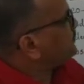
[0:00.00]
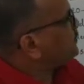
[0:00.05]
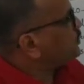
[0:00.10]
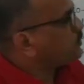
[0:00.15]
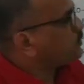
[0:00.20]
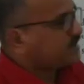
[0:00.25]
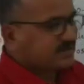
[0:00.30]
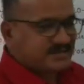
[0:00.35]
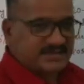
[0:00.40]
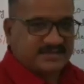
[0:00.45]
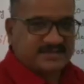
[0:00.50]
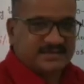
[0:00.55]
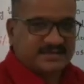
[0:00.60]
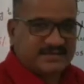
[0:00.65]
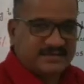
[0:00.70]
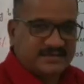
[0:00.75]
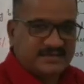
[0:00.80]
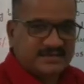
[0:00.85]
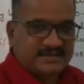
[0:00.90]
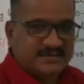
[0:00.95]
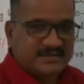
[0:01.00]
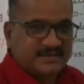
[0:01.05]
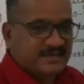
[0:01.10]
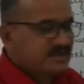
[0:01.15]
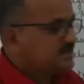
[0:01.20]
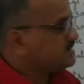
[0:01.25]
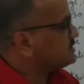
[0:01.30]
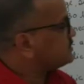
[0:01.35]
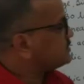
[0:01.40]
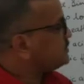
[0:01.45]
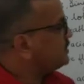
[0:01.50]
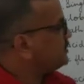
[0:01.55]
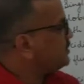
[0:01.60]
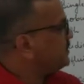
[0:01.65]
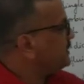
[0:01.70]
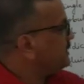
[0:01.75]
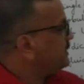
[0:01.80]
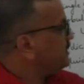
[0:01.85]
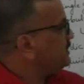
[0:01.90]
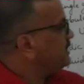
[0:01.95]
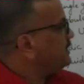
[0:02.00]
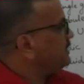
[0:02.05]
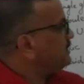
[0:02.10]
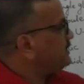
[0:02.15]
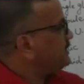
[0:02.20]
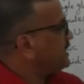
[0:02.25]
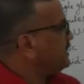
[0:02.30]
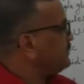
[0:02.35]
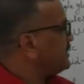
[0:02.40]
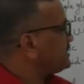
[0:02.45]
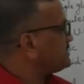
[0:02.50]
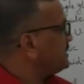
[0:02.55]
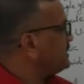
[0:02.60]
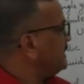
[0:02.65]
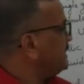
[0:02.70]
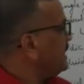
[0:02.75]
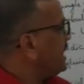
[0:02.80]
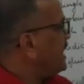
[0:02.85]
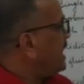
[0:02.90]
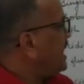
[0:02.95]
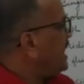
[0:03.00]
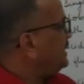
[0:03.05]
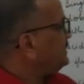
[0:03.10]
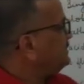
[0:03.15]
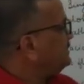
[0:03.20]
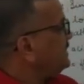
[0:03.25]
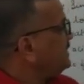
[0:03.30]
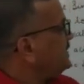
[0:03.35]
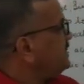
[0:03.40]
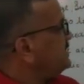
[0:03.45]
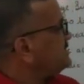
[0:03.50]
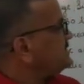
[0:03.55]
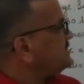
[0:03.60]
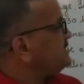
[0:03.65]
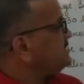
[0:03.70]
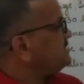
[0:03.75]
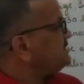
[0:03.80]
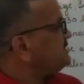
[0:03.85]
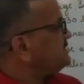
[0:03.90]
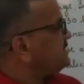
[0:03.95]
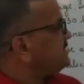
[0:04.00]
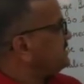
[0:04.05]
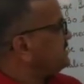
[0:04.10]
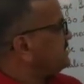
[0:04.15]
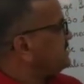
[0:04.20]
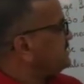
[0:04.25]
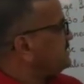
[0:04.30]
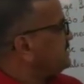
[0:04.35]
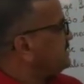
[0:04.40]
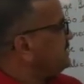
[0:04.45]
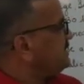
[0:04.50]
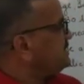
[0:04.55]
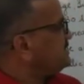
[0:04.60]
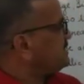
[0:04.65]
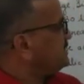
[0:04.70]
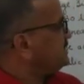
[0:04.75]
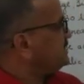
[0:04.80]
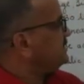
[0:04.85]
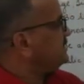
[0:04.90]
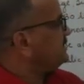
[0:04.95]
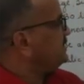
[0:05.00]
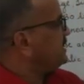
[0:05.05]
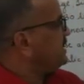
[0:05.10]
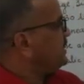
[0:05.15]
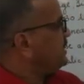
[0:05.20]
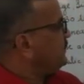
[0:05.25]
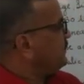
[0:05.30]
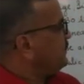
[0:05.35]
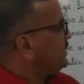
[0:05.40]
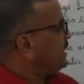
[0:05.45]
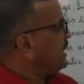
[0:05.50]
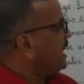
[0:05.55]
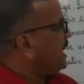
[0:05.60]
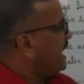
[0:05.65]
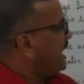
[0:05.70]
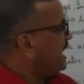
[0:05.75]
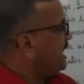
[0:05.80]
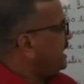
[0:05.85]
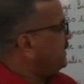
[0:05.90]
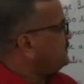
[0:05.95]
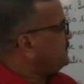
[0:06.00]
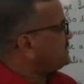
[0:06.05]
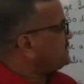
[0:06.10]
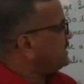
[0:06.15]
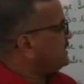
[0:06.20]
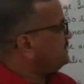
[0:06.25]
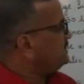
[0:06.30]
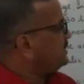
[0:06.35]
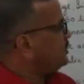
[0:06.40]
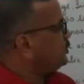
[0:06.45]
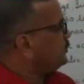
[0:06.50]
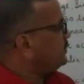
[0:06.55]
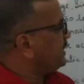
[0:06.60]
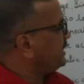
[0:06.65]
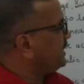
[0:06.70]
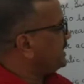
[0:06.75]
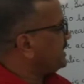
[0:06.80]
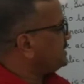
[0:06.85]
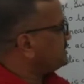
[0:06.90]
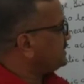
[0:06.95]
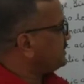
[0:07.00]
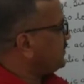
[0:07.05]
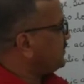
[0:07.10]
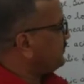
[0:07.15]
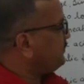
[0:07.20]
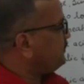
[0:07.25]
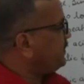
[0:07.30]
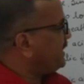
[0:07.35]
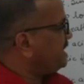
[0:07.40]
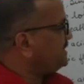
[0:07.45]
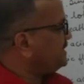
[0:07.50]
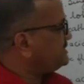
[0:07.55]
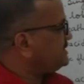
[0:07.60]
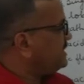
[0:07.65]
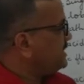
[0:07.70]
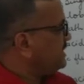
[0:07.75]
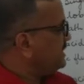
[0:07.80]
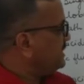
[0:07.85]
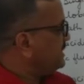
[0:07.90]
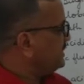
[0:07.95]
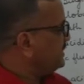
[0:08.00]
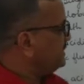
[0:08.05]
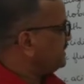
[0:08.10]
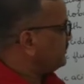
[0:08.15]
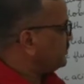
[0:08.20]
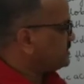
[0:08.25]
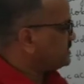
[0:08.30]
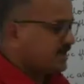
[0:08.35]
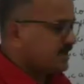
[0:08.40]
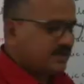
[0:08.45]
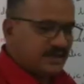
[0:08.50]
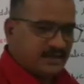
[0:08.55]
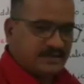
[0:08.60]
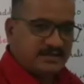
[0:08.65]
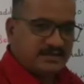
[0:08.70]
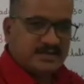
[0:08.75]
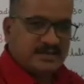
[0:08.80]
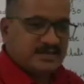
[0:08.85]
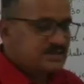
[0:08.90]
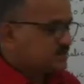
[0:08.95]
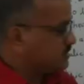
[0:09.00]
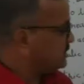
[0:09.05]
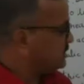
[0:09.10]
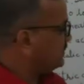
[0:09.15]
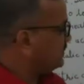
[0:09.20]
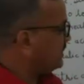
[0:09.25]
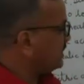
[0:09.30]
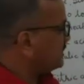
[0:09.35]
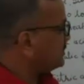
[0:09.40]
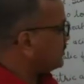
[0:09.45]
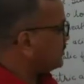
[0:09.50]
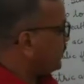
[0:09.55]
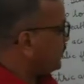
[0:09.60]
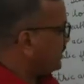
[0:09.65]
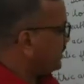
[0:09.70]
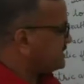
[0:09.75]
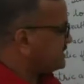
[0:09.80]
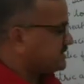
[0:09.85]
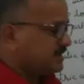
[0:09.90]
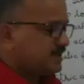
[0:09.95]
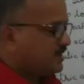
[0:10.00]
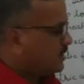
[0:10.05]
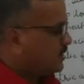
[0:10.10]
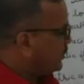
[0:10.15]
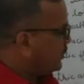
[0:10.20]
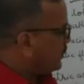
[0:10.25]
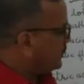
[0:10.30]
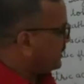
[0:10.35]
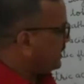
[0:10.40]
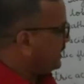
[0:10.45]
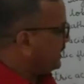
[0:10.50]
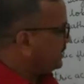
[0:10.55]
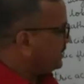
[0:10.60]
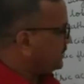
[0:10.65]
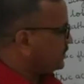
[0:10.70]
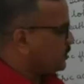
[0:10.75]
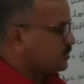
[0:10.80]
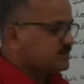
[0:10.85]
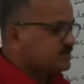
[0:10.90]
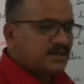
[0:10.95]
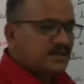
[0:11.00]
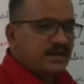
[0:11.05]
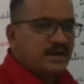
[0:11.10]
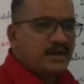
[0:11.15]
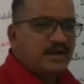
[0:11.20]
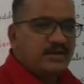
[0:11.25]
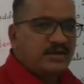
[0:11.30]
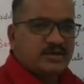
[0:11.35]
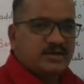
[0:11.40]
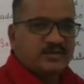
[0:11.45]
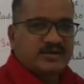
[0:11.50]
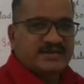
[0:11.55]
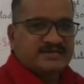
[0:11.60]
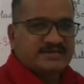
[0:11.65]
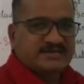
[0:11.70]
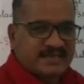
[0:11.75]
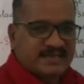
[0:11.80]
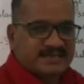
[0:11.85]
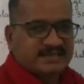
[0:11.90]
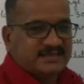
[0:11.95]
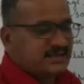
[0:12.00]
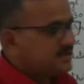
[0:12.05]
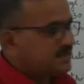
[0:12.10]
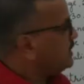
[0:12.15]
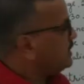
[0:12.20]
mucus. So it will be 10%, and these secretion will help in the lubrication of penis in the vagina. So during copulation or intercourse or during sex.